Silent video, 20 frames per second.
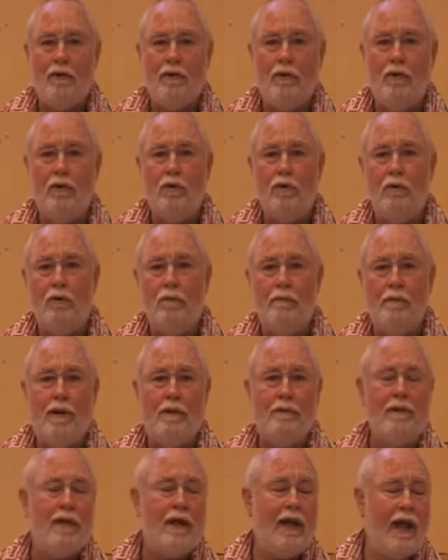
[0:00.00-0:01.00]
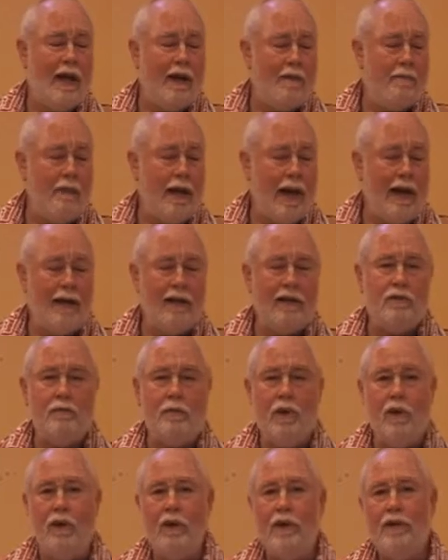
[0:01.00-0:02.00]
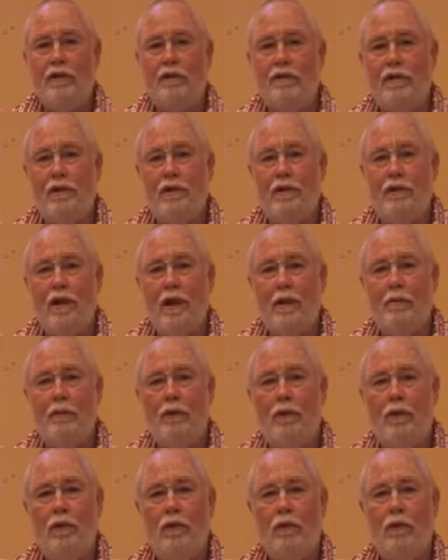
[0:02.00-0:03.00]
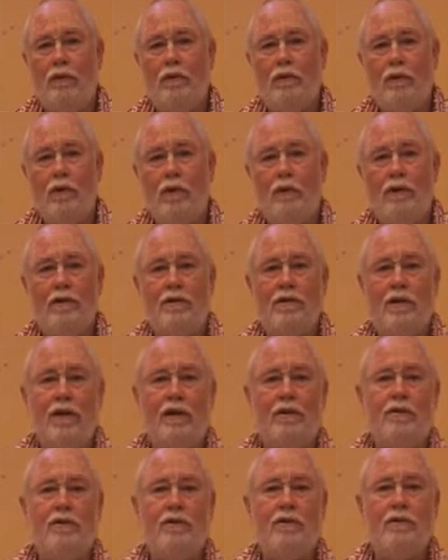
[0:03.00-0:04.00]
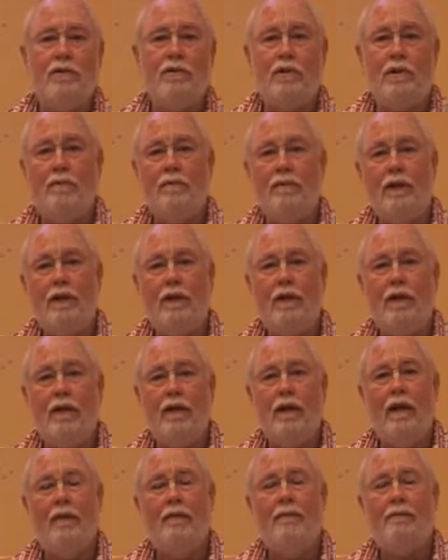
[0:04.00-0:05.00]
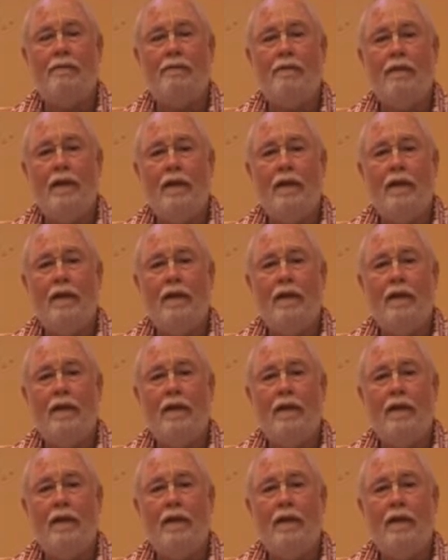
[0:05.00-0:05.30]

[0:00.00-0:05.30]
who maybe they had a bad experience in the temple or the organization or something like that.